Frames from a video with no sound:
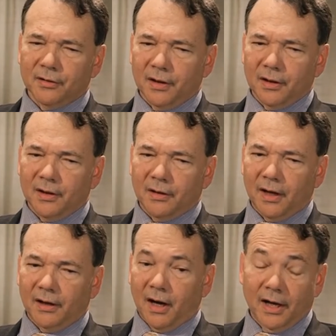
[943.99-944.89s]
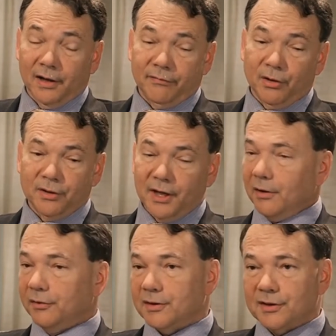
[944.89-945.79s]
I have no
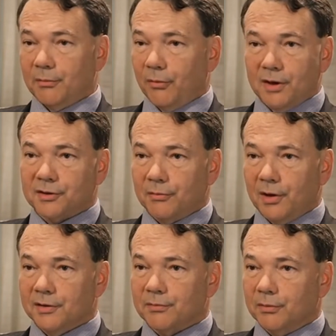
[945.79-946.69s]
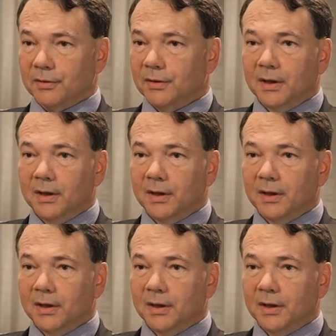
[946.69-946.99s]
doubt that some restaurants would